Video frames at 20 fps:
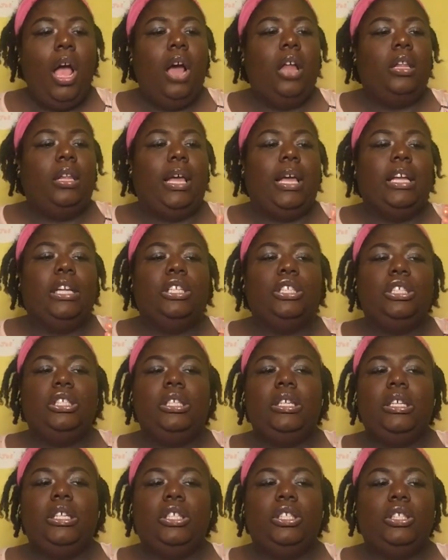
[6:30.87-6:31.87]
Like,
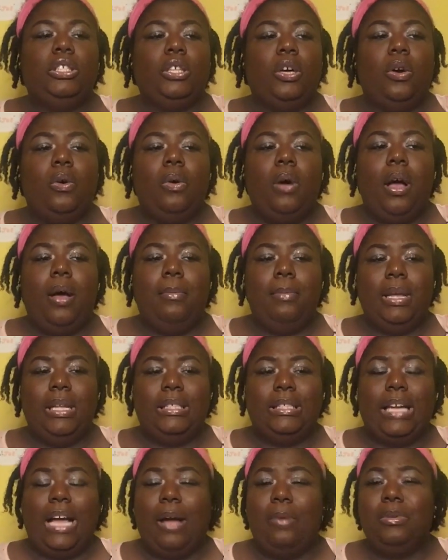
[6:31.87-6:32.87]
she is so
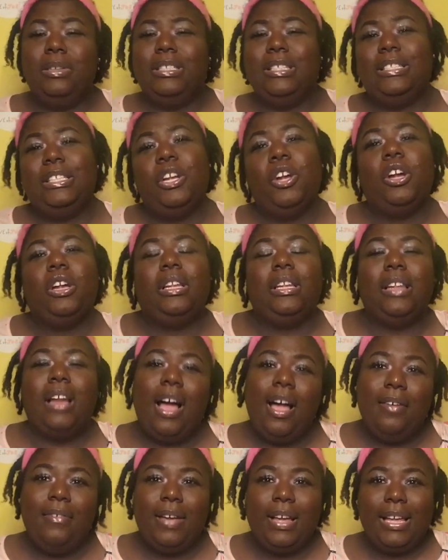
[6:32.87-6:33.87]
amazing. I went to see her
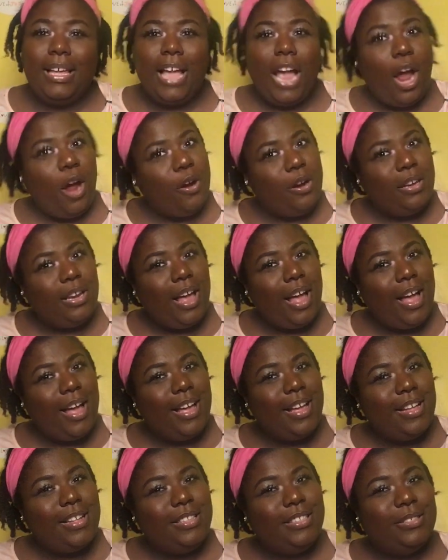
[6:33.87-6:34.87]
live at
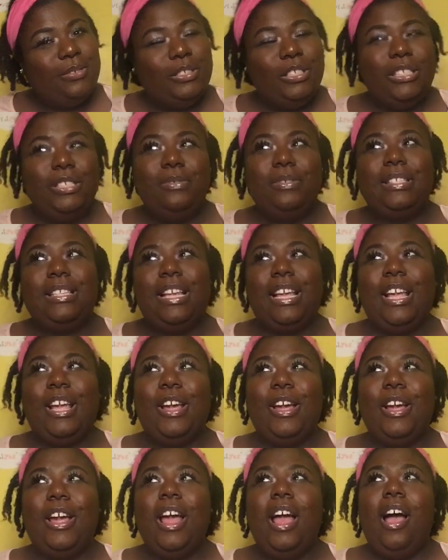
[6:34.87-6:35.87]
Caroline's when she was
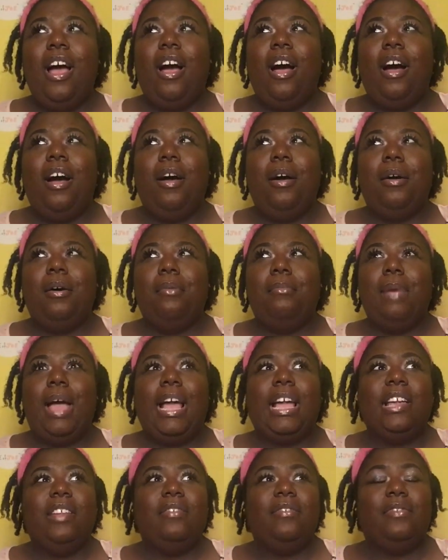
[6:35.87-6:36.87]
here
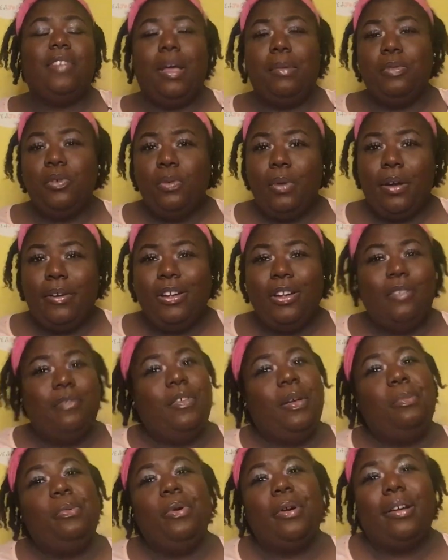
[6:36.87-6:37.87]
back in February, on
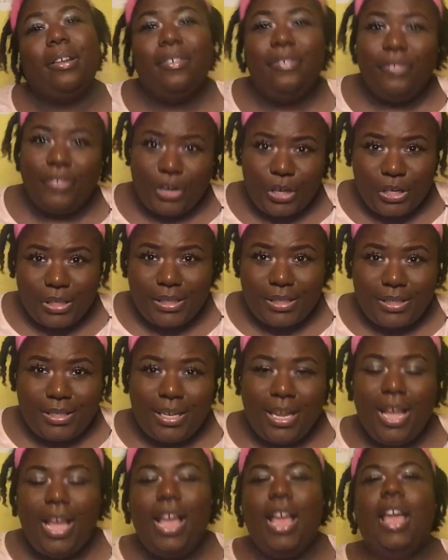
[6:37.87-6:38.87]
February 1st.
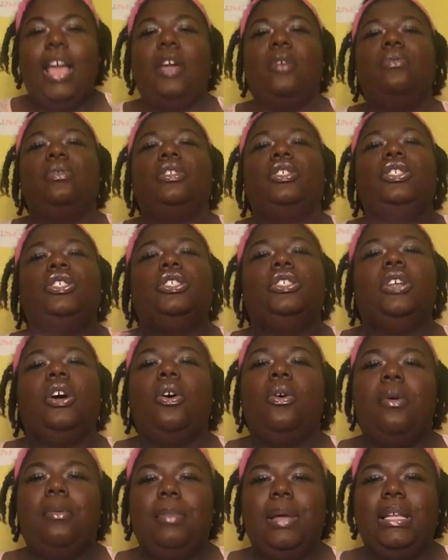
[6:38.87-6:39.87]
It was
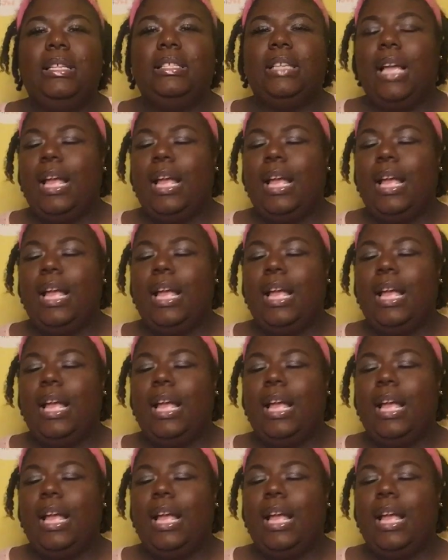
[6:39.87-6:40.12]
so amazing.